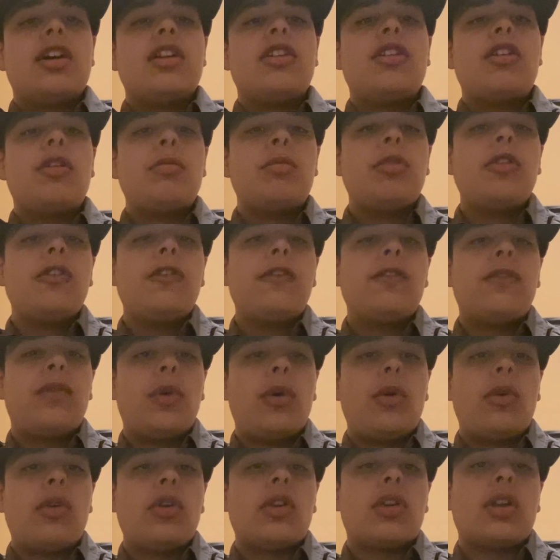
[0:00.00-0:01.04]
Number
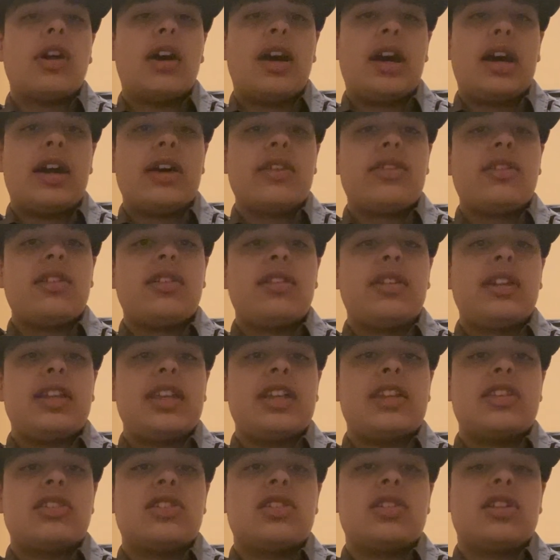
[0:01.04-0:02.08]
four on the
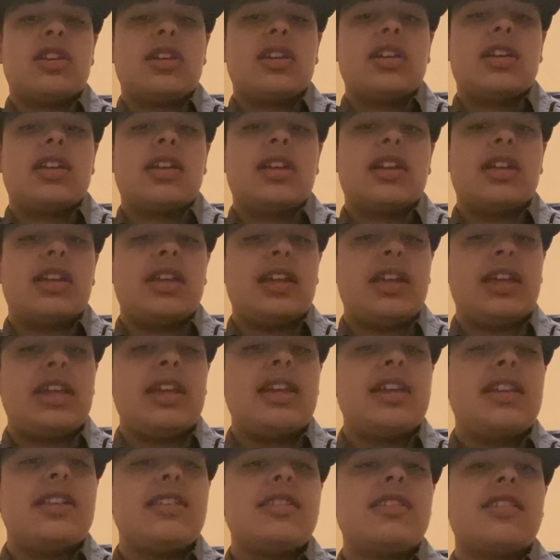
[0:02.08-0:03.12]
list
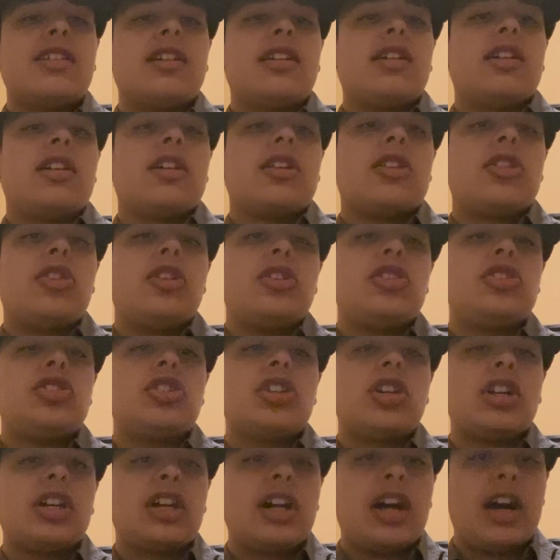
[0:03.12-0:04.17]
is the
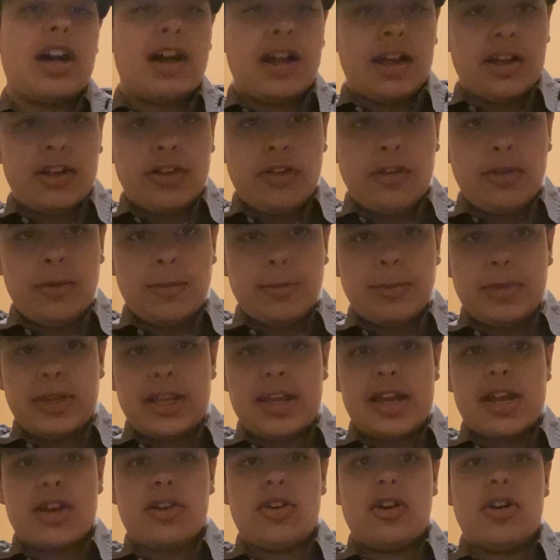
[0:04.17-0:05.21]
Chicago
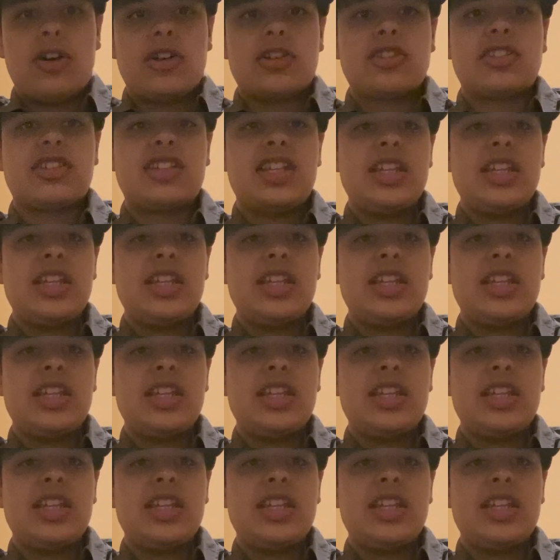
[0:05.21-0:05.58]
Blackhawks.